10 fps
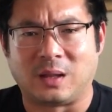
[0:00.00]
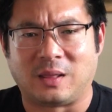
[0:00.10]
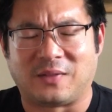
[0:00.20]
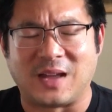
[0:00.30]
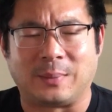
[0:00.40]

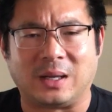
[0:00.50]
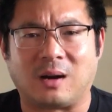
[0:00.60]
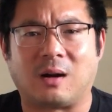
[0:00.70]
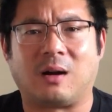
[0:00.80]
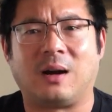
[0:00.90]
in the family
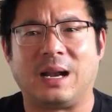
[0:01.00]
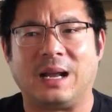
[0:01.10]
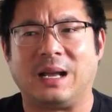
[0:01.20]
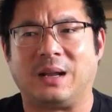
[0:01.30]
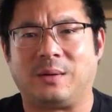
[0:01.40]
car,
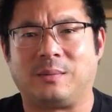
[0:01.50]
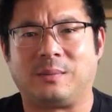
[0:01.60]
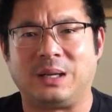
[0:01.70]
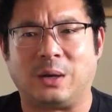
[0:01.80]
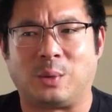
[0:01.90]
and
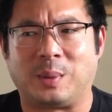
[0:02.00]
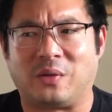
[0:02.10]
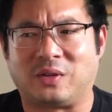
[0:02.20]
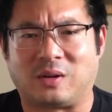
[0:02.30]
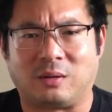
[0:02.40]
we
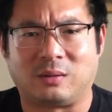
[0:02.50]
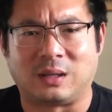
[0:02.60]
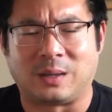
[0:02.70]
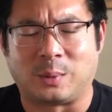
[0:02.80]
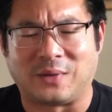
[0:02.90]
both saw,
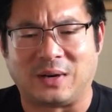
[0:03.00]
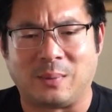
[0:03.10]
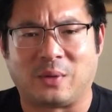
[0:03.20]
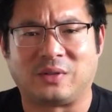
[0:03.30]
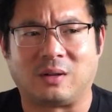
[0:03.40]
my wife and I
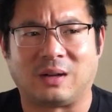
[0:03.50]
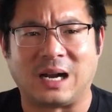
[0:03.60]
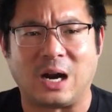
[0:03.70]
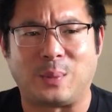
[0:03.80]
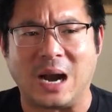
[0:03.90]
both saw a
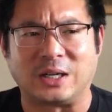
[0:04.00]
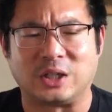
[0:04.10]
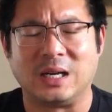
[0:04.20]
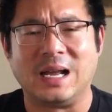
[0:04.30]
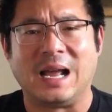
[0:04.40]

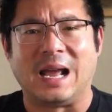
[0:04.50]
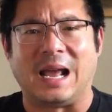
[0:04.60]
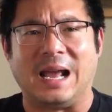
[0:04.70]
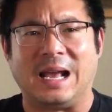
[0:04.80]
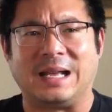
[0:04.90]
chiropractor,
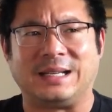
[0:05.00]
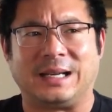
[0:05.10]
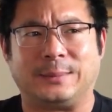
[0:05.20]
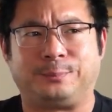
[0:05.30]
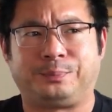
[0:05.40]
and
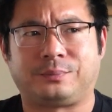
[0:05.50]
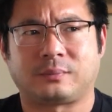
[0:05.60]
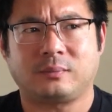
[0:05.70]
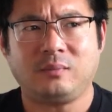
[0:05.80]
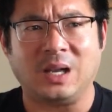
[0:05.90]

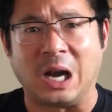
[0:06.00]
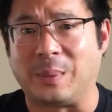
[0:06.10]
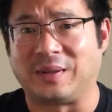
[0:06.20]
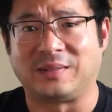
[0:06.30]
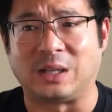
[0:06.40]

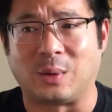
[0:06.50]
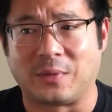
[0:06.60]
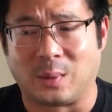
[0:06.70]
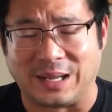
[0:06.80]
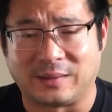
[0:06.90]
chiropractor said stay away
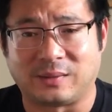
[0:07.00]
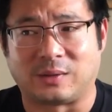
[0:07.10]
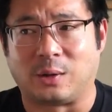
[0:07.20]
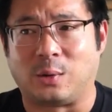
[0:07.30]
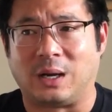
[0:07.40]
from the weights.
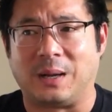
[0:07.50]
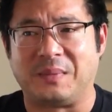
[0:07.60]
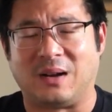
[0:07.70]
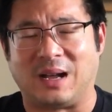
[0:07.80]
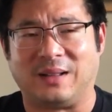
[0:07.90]
So
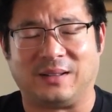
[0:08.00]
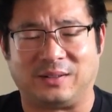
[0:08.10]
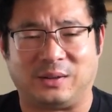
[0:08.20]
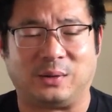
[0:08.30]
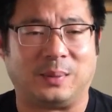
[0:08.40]
I didn't
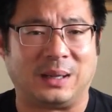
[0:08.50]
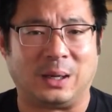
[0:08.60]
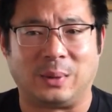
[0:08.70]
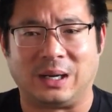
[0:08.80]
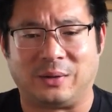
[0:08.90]
listen to him, and I
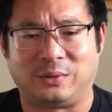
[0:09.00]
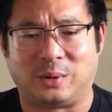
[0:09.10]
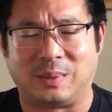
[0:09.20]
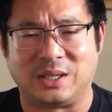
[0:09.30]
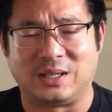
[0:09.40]
went and I was doing
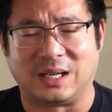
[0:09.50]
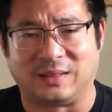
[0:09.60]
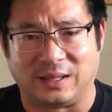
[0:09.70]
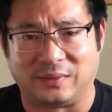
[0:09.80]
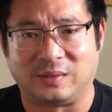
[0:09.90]
a bunch of
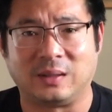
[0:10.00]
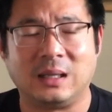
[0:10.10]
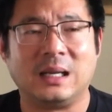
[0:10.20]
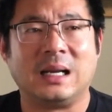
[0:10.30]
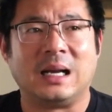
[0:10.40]
deadlifts,
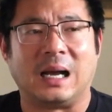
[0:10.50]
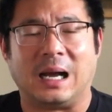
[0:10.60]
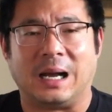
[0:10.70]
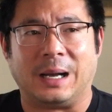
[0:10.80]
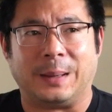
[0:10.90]

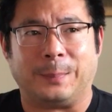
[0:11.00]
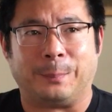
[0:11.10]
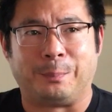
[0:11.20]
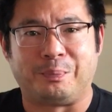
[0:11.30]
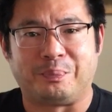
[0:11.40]

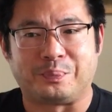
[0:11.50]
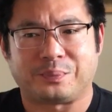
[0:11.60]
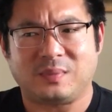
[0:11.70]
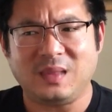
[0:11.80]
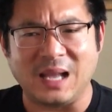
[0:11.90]

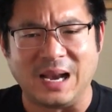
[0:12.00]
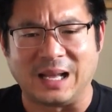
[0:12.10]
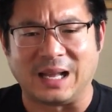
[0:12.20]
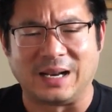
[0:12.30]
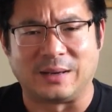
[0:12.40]
and I
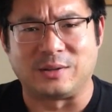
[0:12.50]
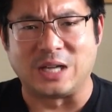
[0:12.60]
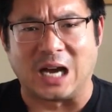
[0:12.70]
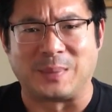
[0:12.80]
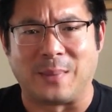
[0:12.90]
kind of
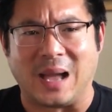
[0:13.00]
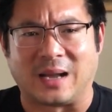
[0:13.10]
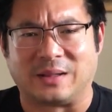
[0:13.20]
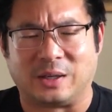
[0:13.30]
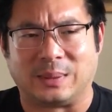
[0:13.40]
jacked my
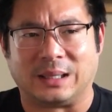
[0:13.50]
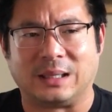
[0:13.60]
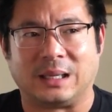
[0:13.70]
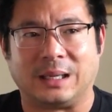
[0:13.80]
back a little bit.